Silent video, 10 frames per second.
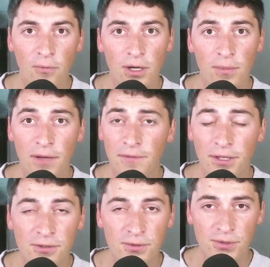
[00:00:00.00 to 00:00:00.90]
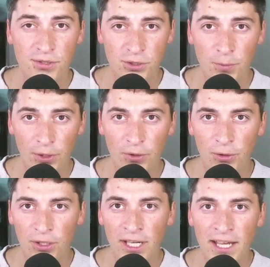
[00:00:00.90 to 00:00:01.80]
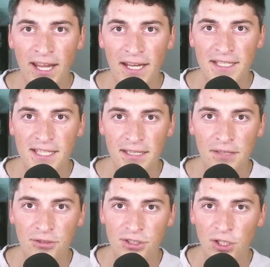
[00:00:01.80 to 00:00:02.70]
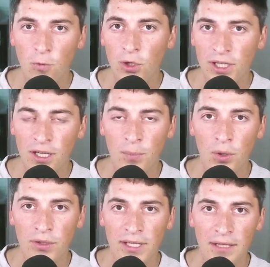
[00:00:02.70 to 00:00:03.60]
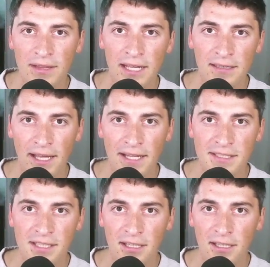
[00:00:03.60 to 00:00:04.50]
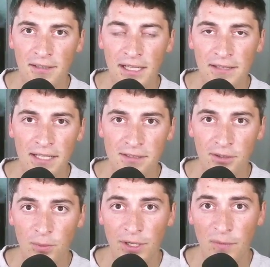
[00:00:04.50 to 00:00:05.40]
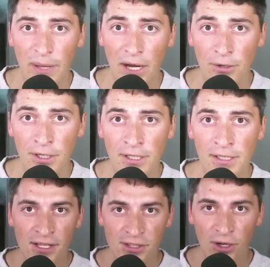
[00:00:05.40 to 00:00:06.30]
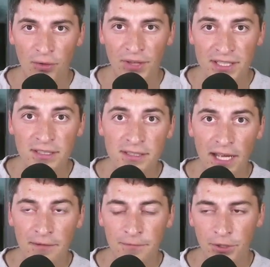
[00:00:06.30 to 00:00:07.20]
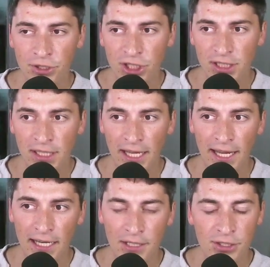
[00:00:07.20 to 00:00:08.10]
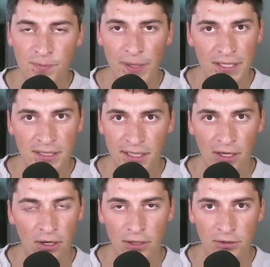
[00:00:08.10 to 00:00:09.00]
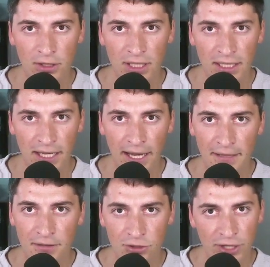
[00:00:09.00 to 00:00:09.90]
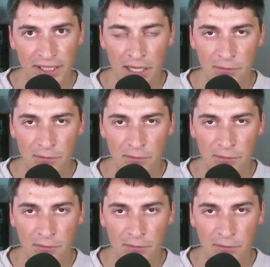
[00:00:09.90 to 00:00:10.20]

on one of my videos, which was super cool, and he said that they're still working on pulling out that last uh, that last little bit of power. So this is that version, and I just based it on looking at the Drag